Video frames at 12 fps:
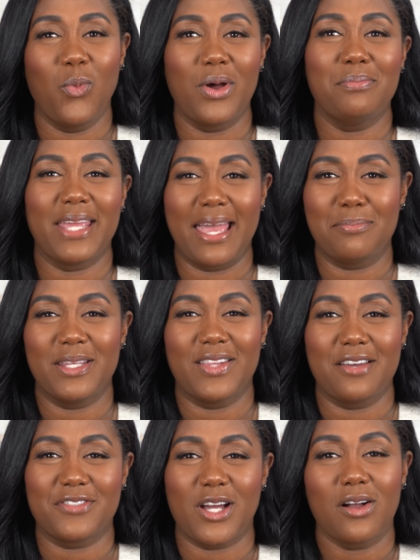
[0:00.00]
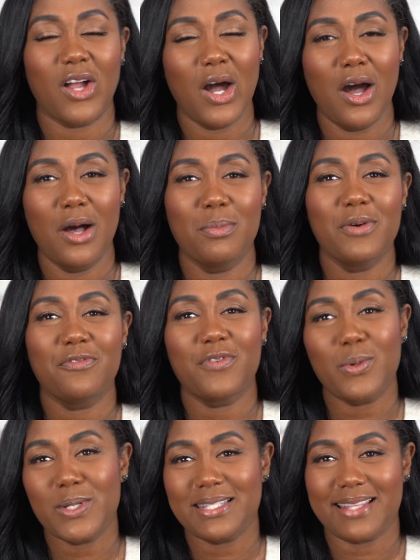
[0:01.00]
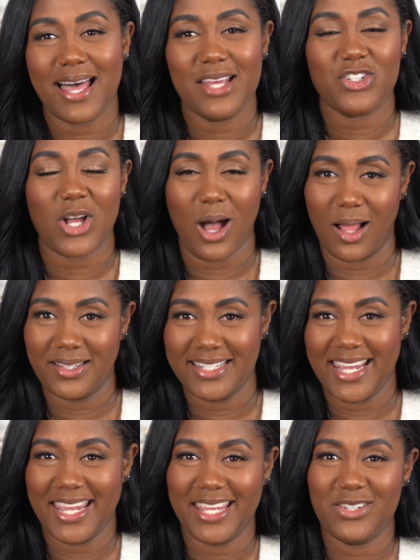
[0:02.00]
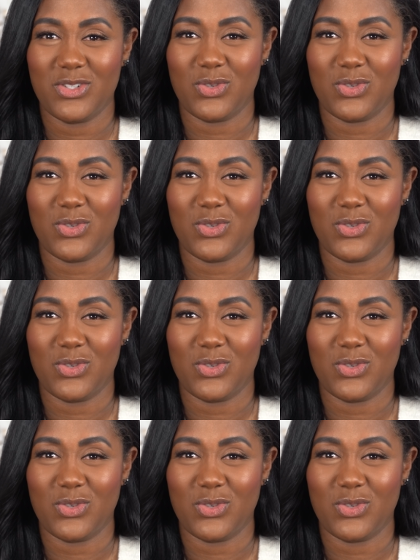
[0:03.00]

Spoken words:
onebighappylife.com/holiday